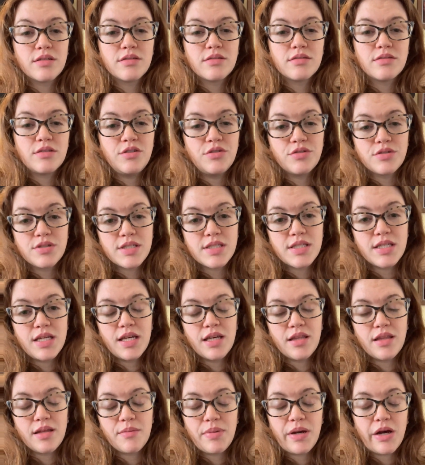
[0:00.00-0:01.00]
you'll see
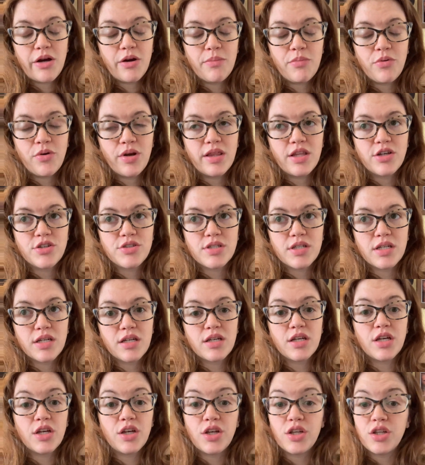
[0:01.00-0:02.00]
in the PowerPoint, there's a
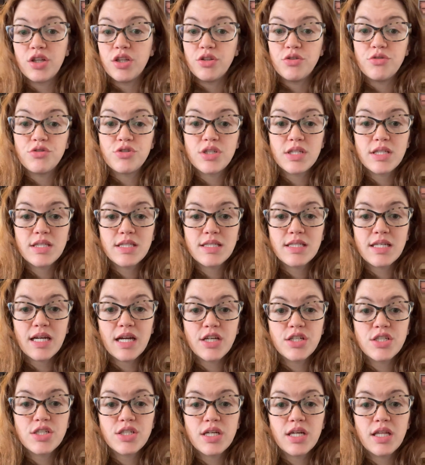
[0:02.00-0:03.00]
conclusion
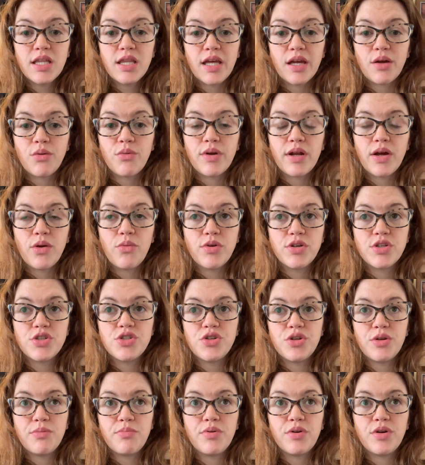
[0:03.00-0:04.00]
section, like what I want
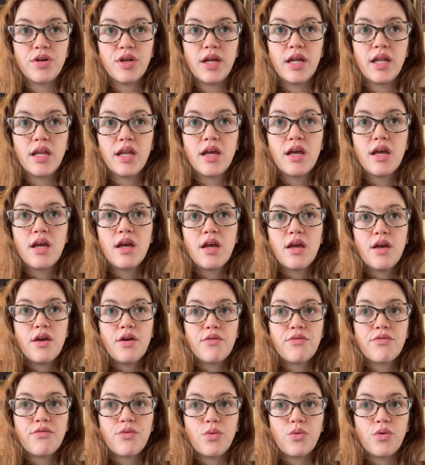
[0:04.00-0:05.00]
you to put
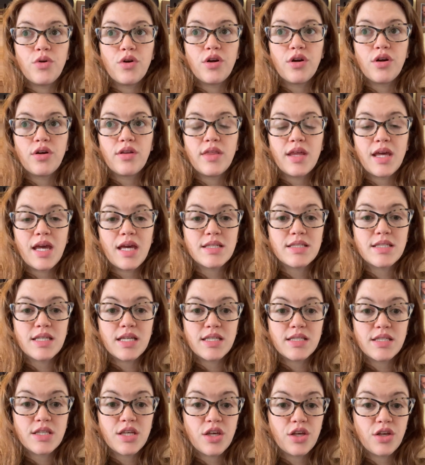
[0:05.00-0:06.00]
for the
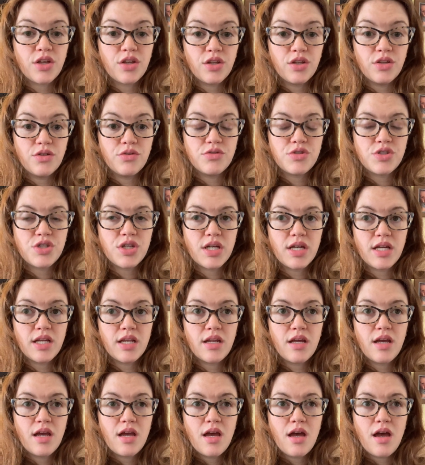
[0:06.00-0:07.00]
essay's
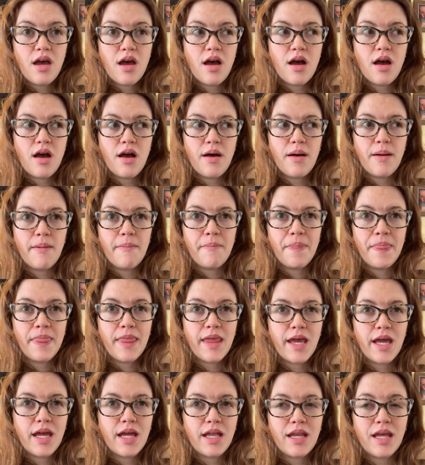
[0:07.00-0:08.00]
conclusion.
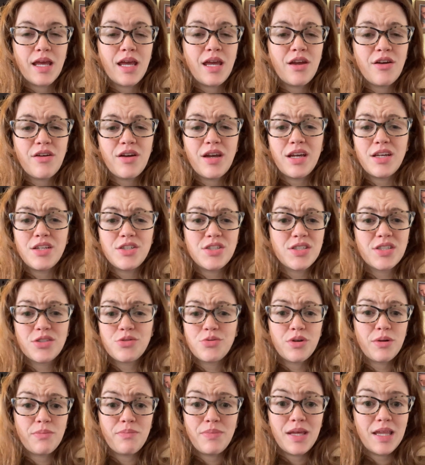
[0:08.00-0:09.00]
And here it can just
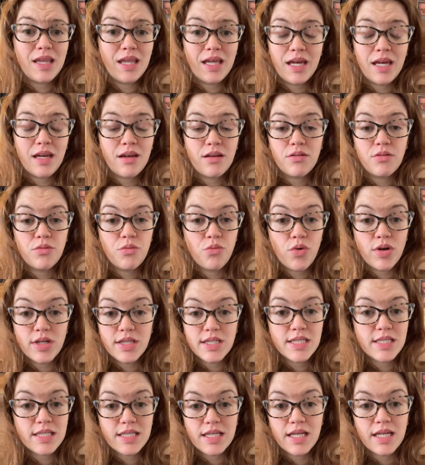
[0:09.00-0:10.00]
sort of be like 1
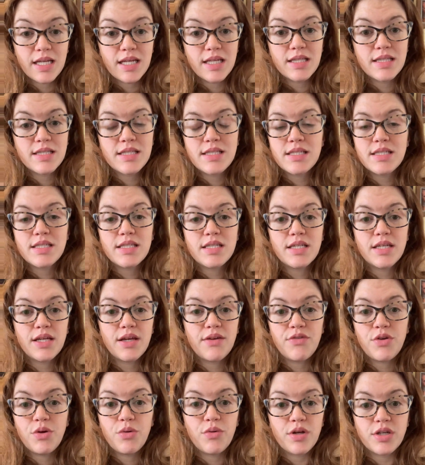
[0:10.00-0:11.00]
sentence
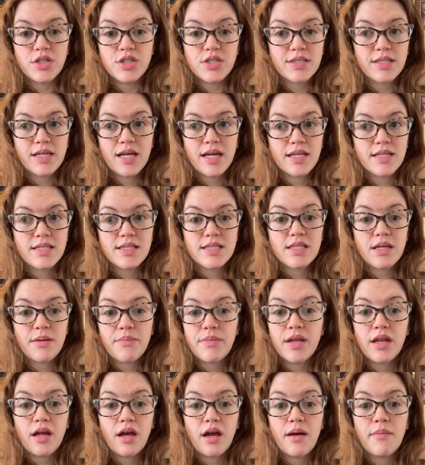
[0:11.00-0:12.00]
if you want to just kind of sum
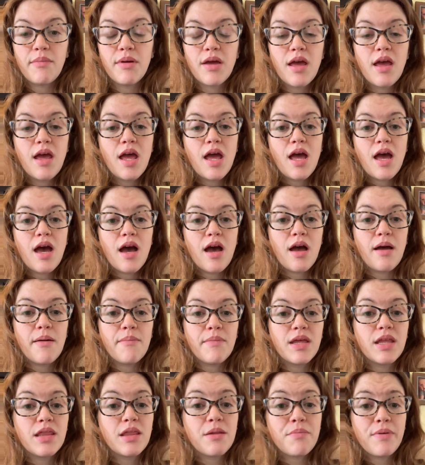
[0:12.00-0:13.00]
it up.
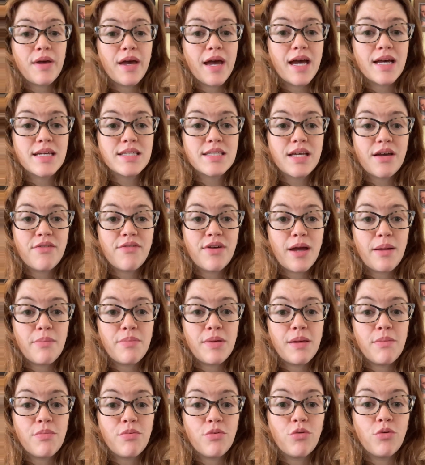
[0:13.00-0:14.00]
In the past, I've had
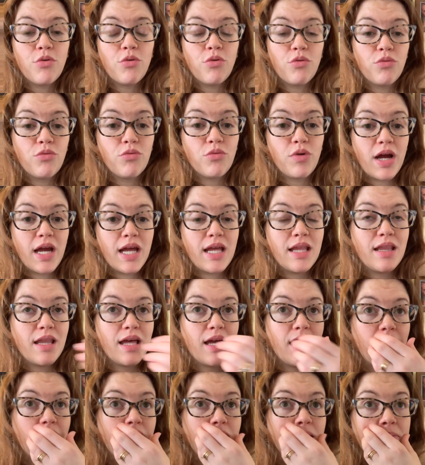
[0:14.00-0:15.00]
people write
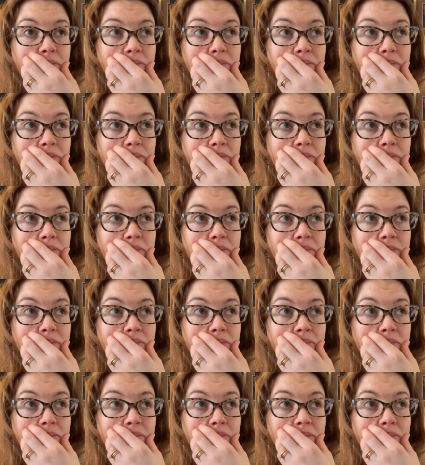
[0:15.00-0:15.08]
like